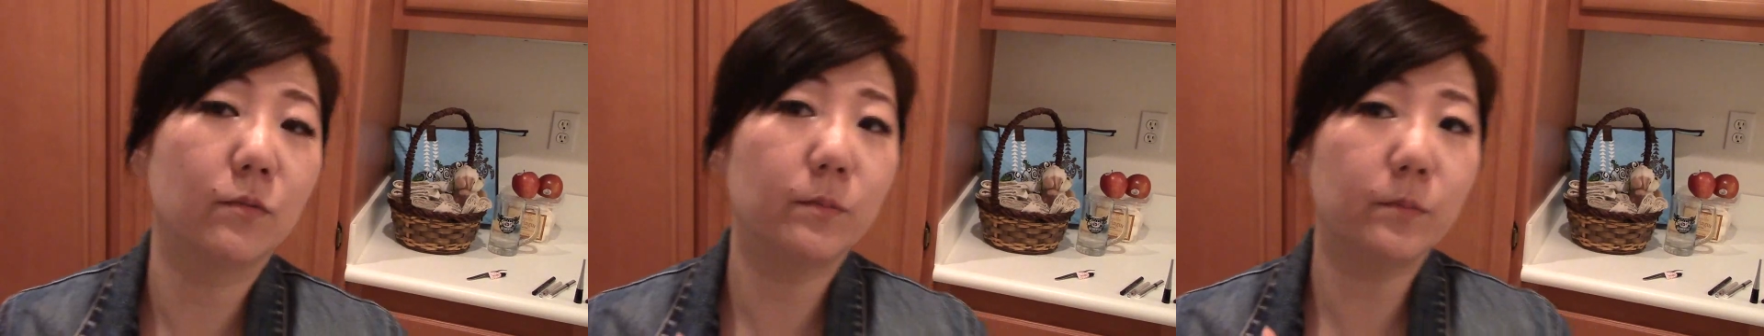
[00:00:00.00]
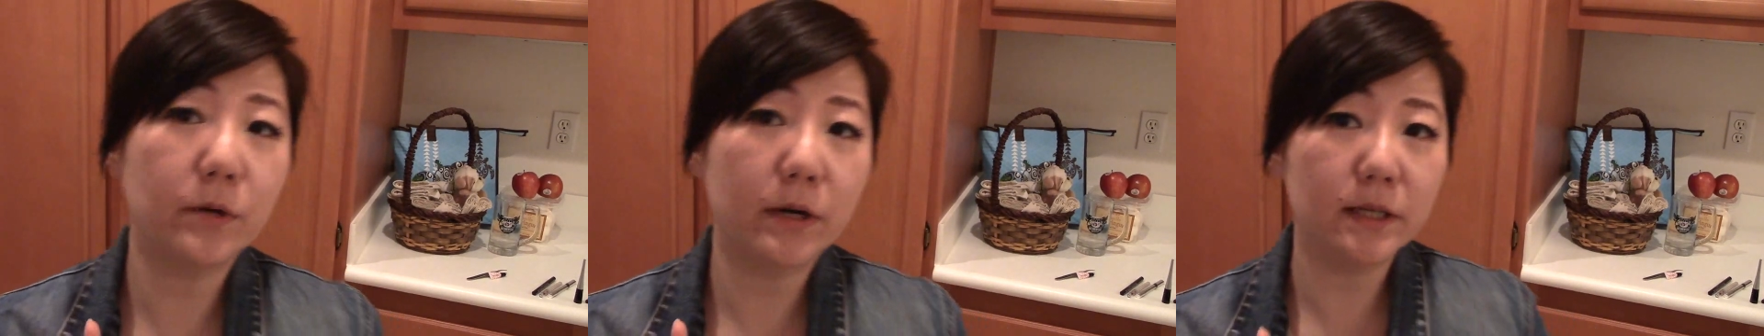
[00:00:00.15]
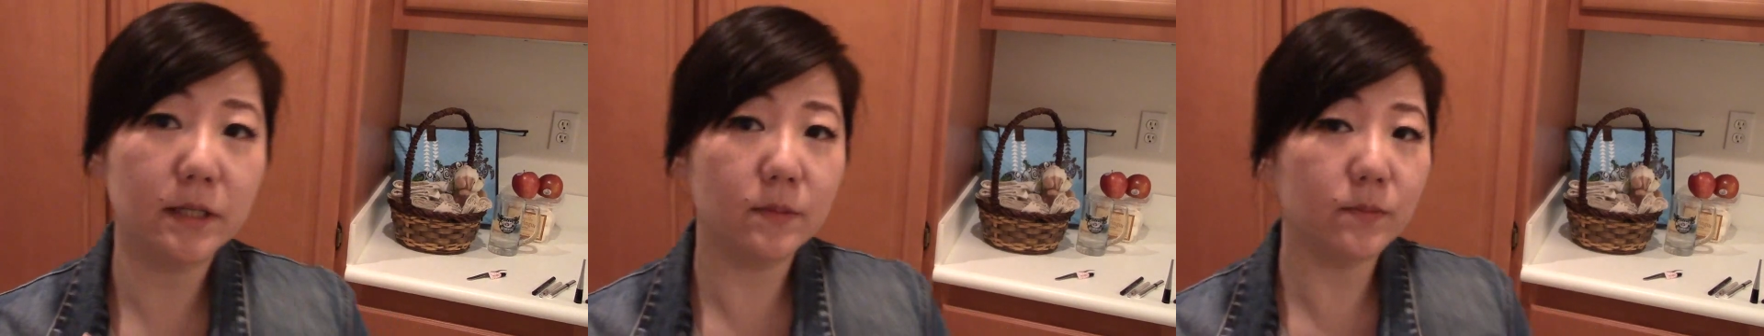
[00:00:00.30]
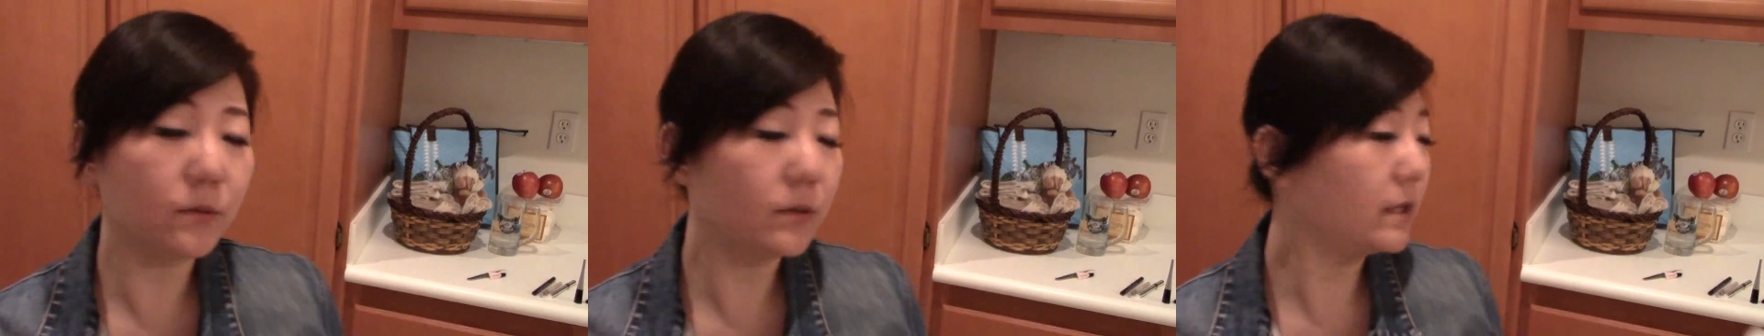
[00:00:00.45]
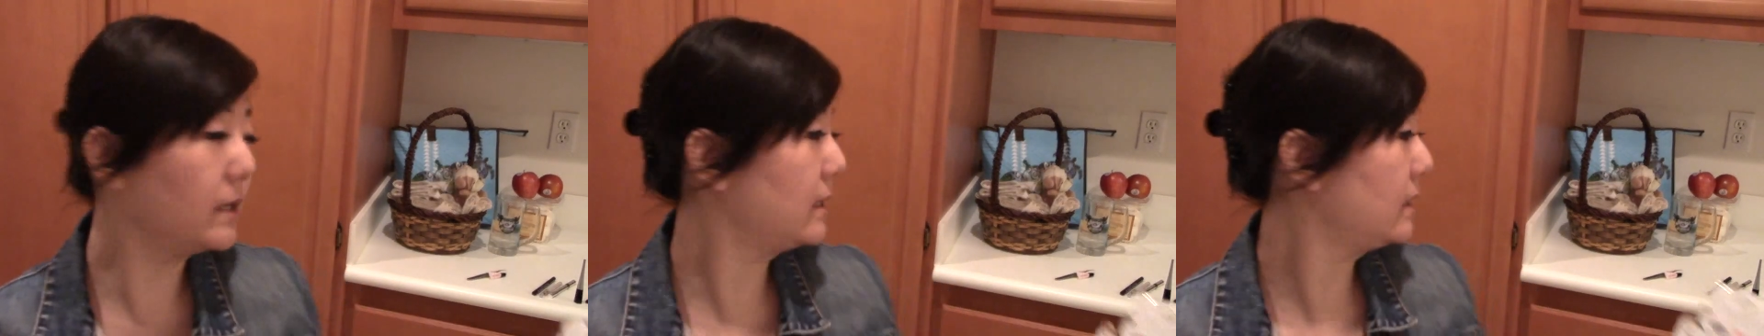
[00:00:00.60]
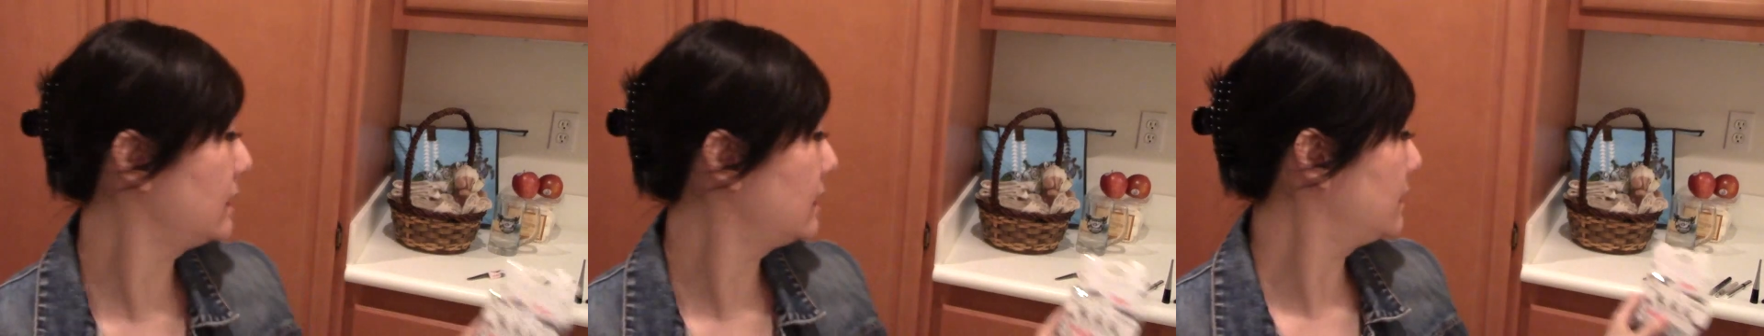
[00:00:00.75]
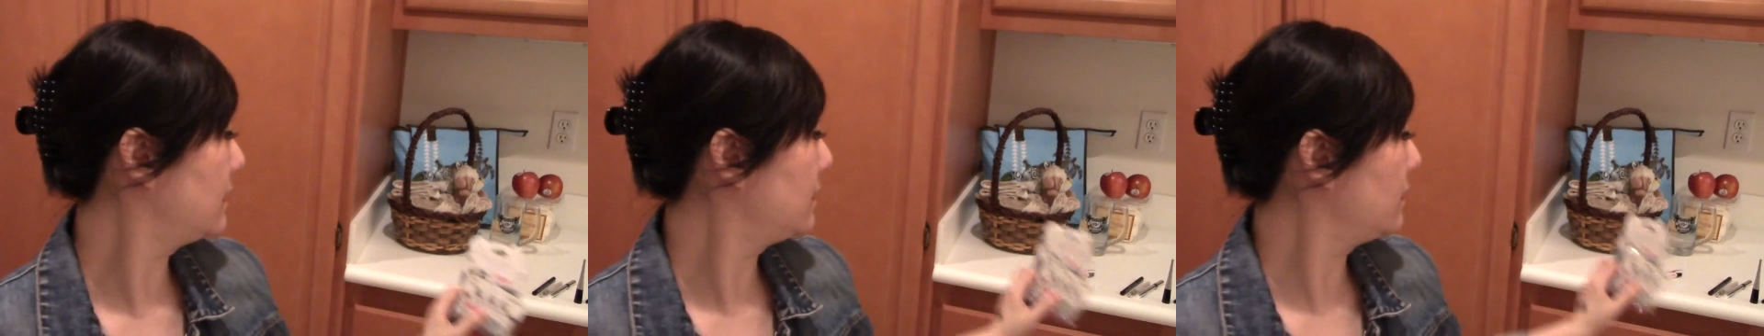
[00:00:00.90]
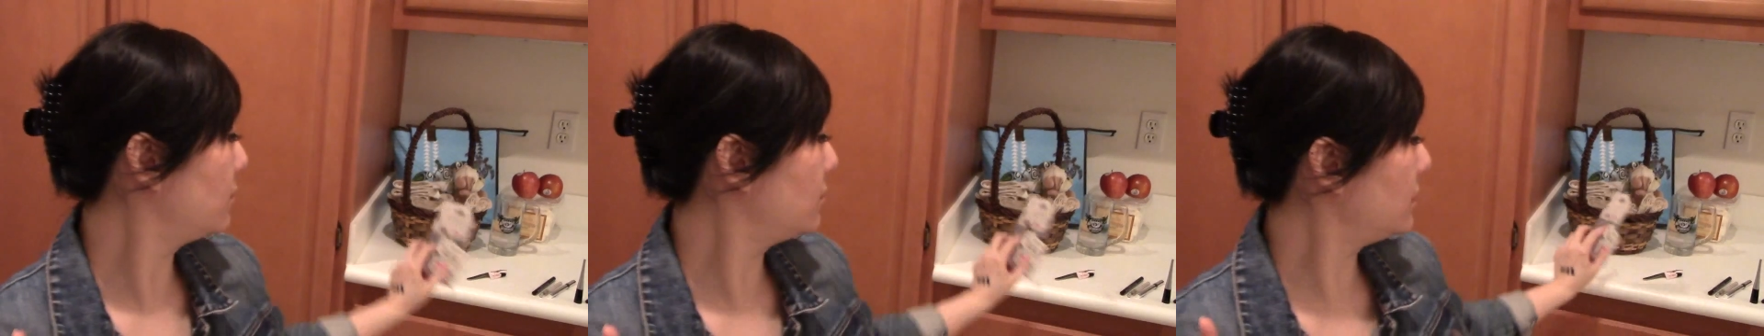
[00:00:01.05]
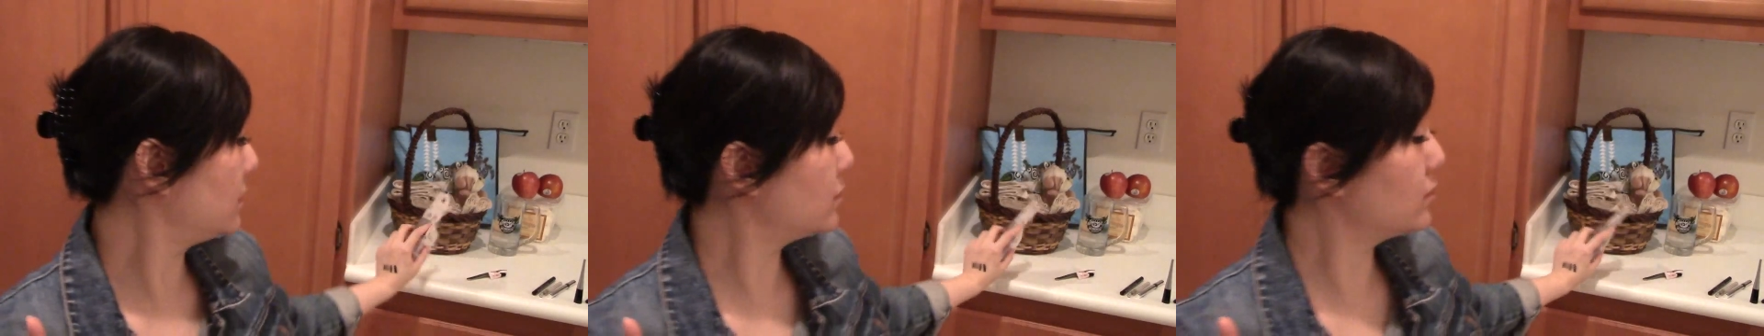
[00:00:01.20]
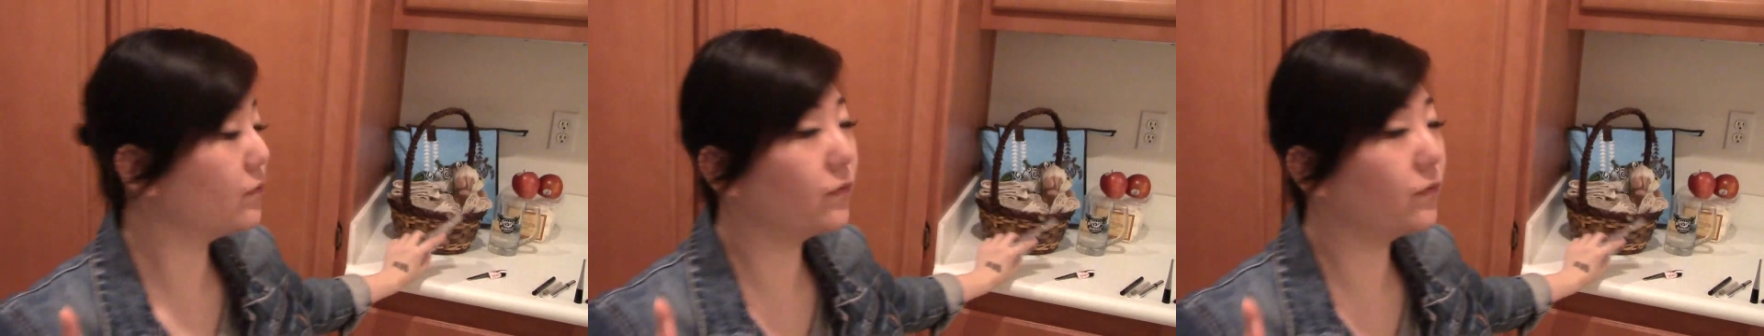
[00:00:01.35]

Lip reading: price point, I think $3 to